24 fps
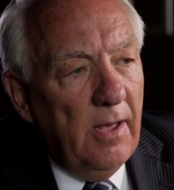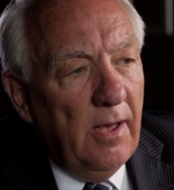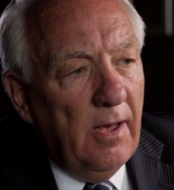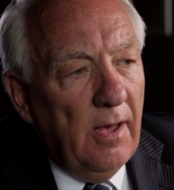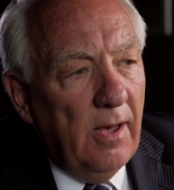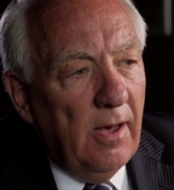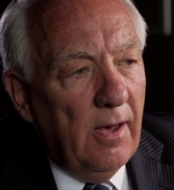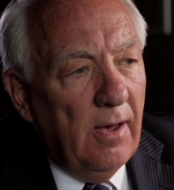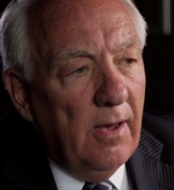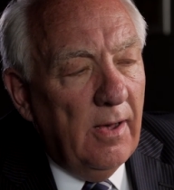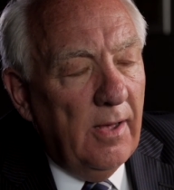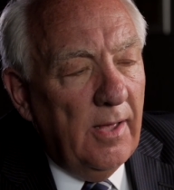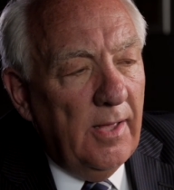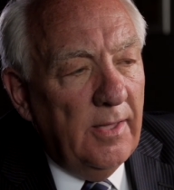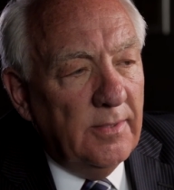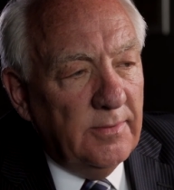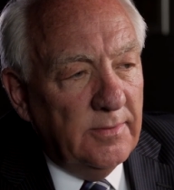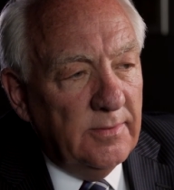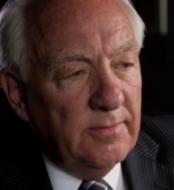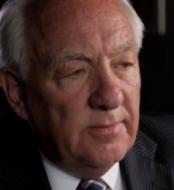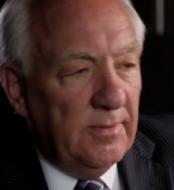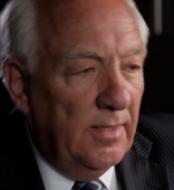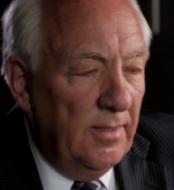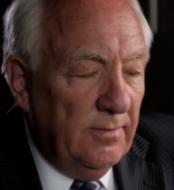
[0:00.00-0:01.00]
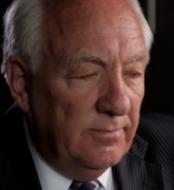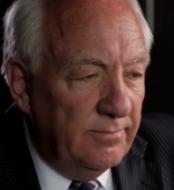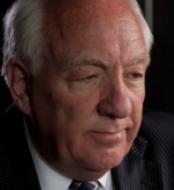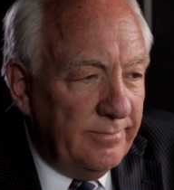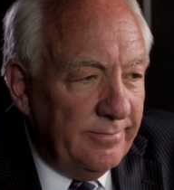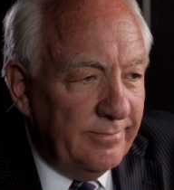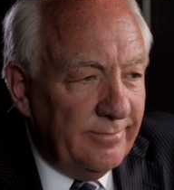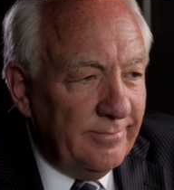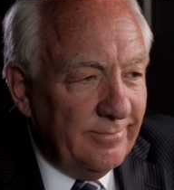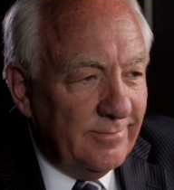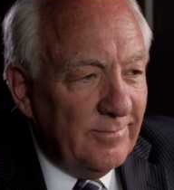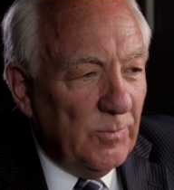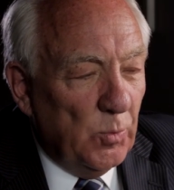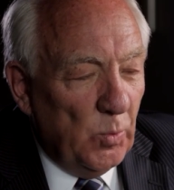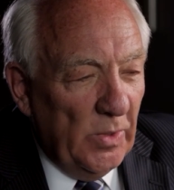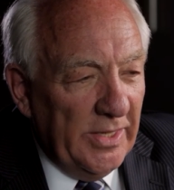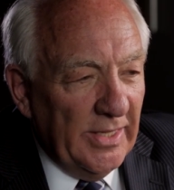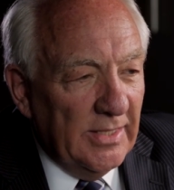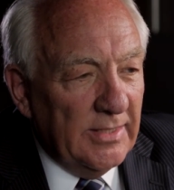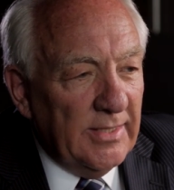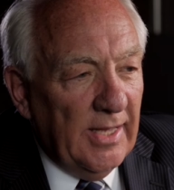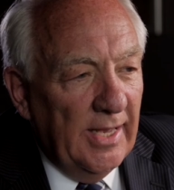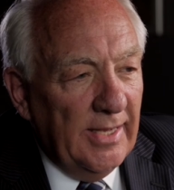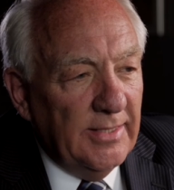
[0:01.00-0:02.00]
uh, and, and
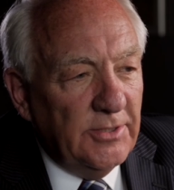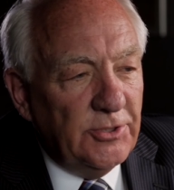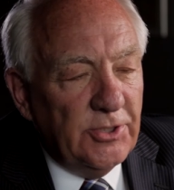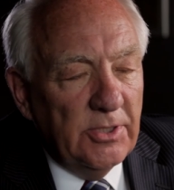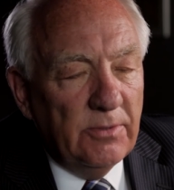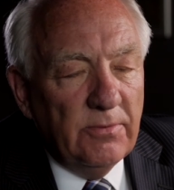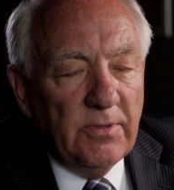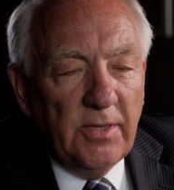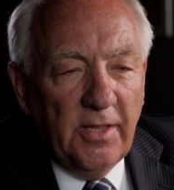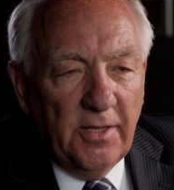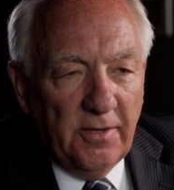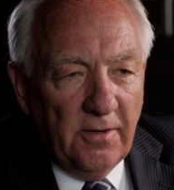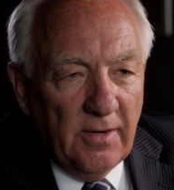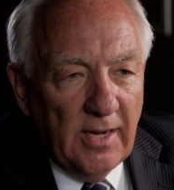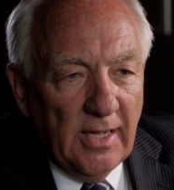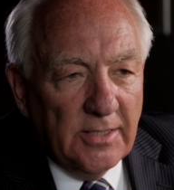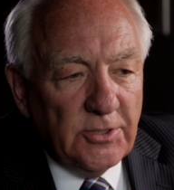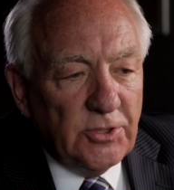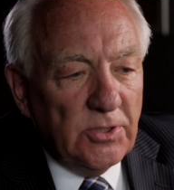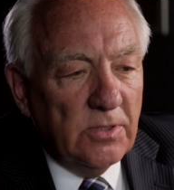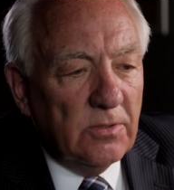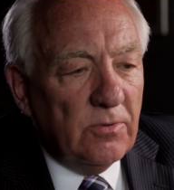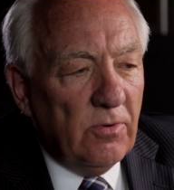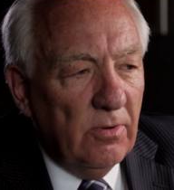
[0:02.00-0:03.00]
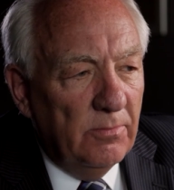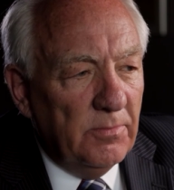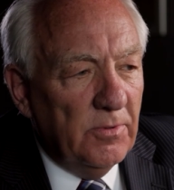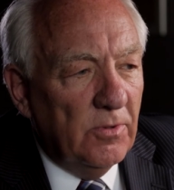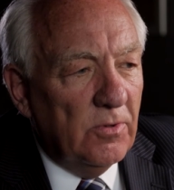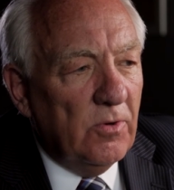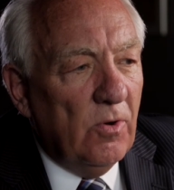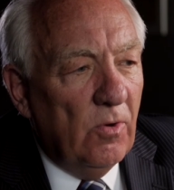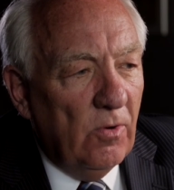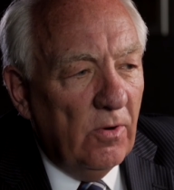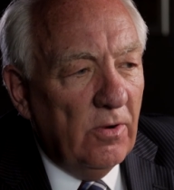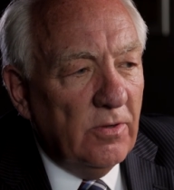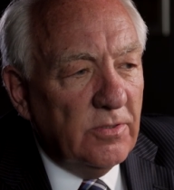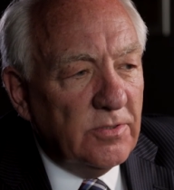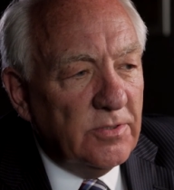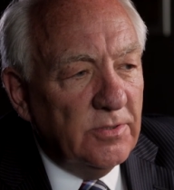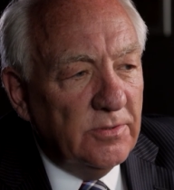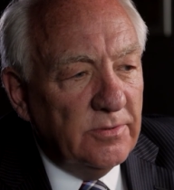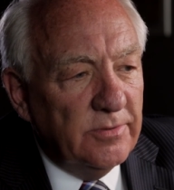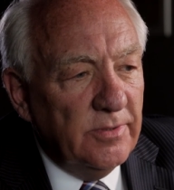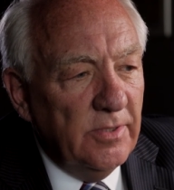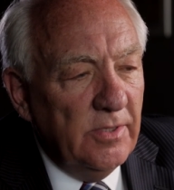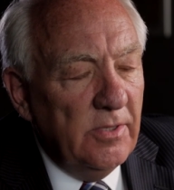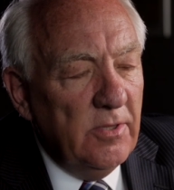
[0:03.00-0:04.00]
re-engaging with the International Criminal Court,
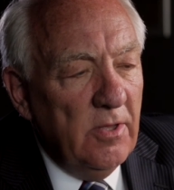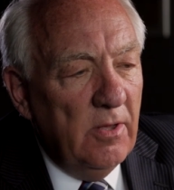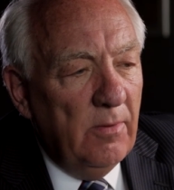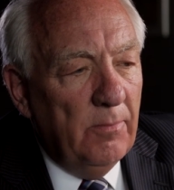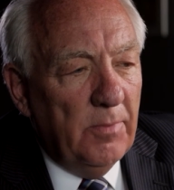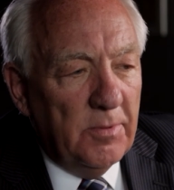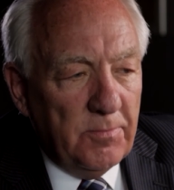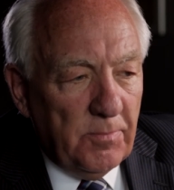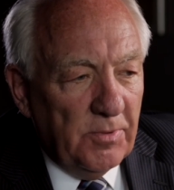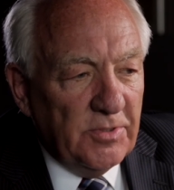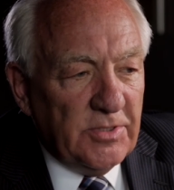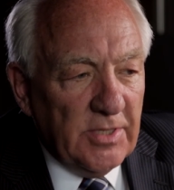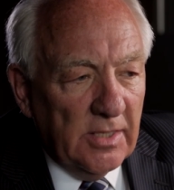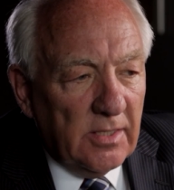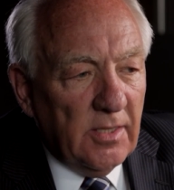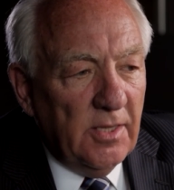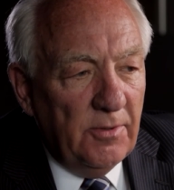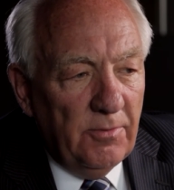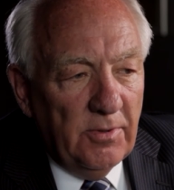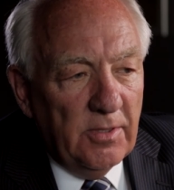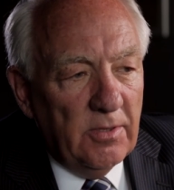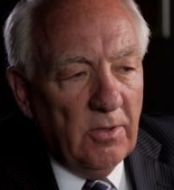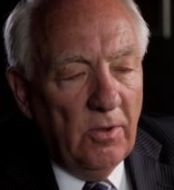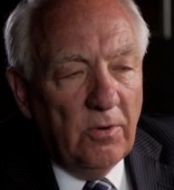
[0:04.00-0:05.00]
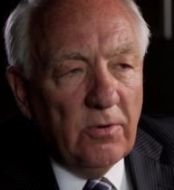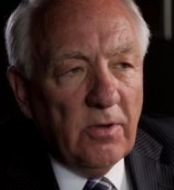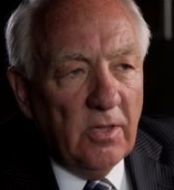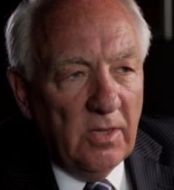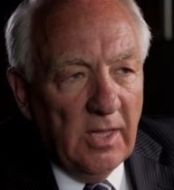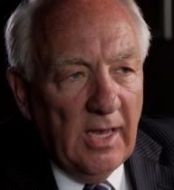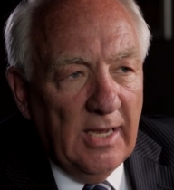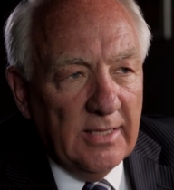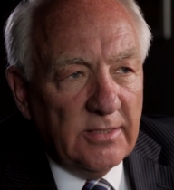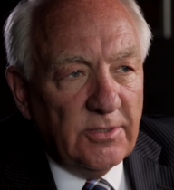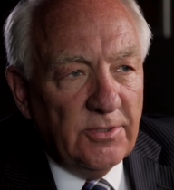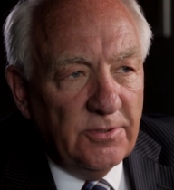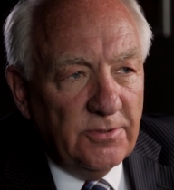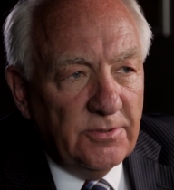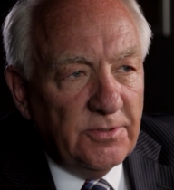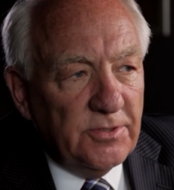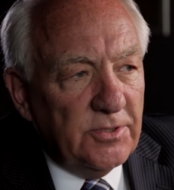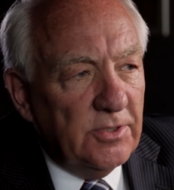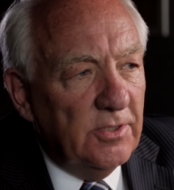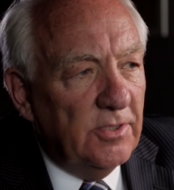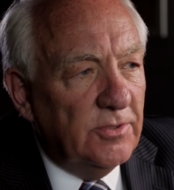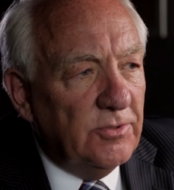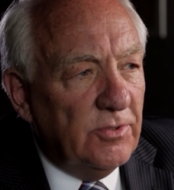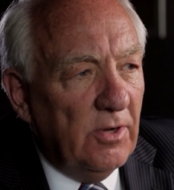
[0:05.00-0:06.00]
and but particularly with local
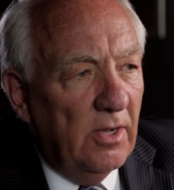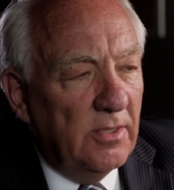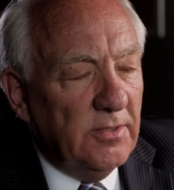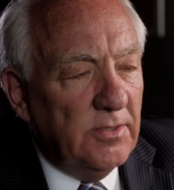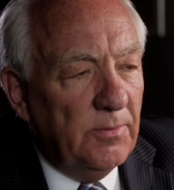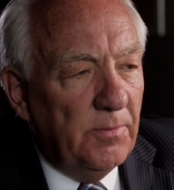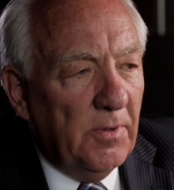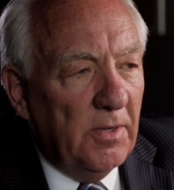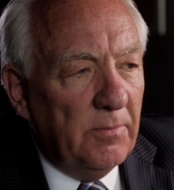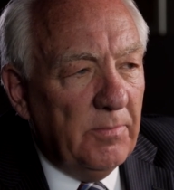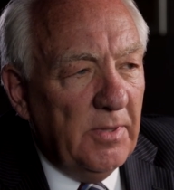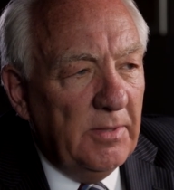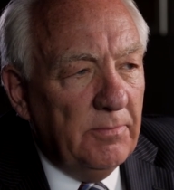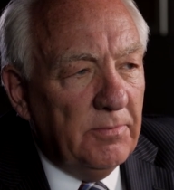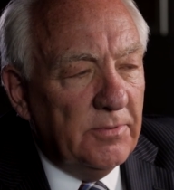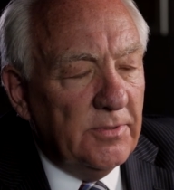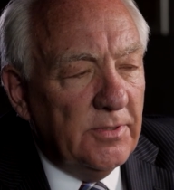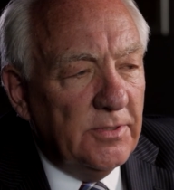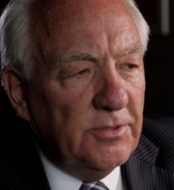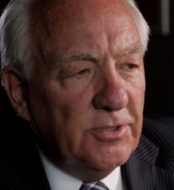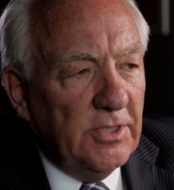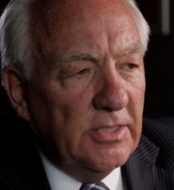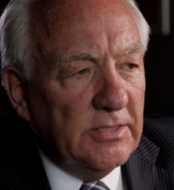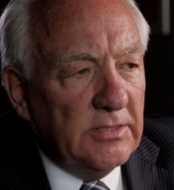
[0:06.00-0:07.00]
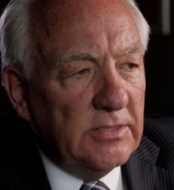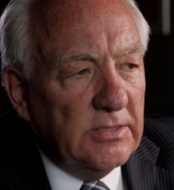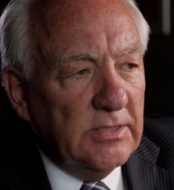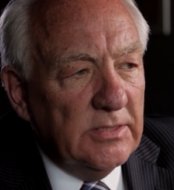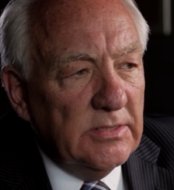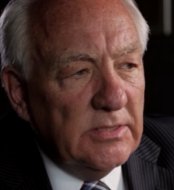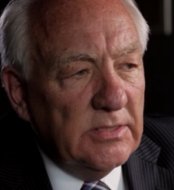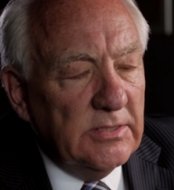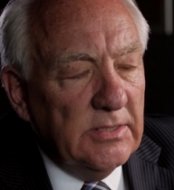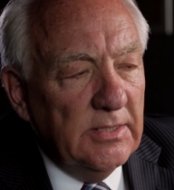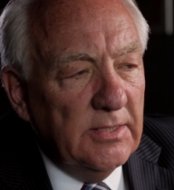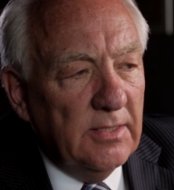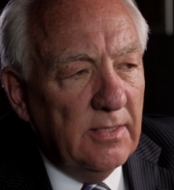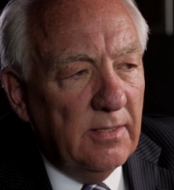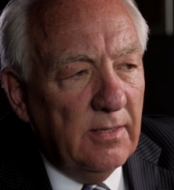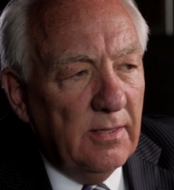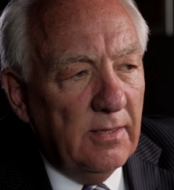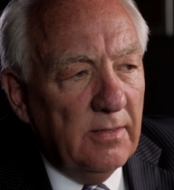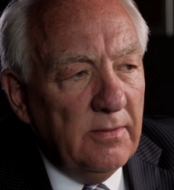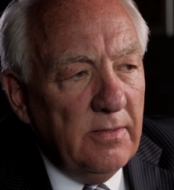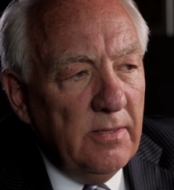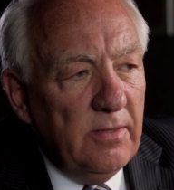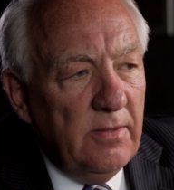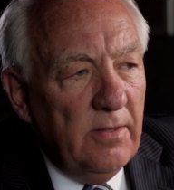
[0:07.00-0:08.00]
actors uh, trying to bring people to justice, and uh,